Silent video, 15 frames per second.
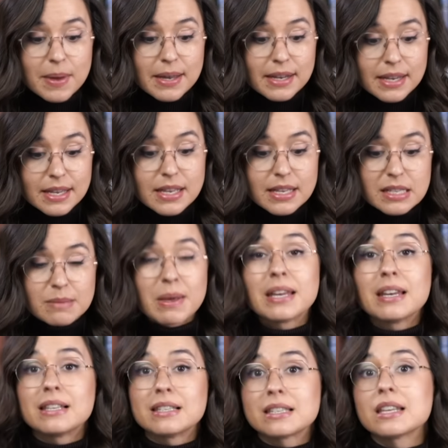And he has been
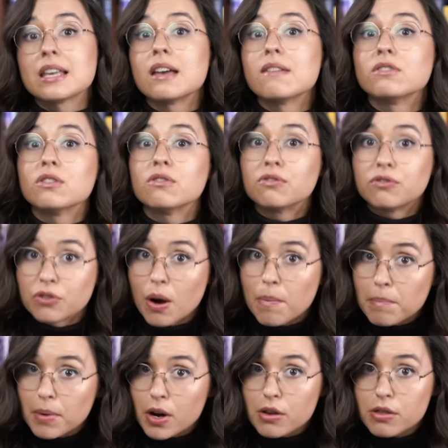enslaved from
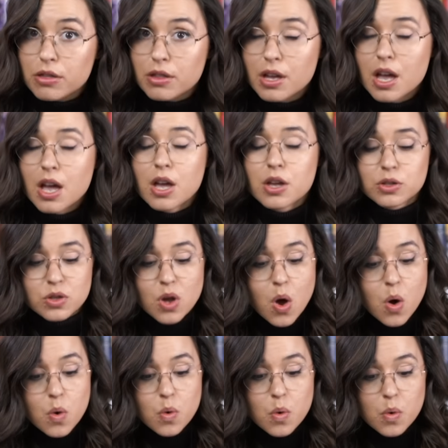birth.
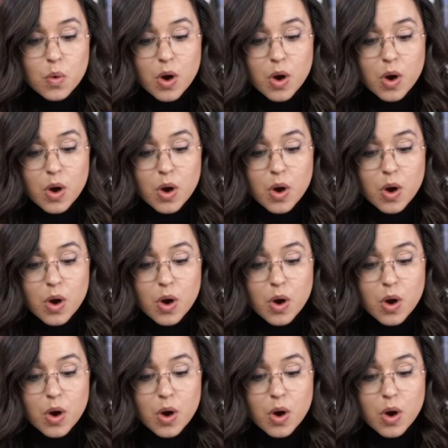So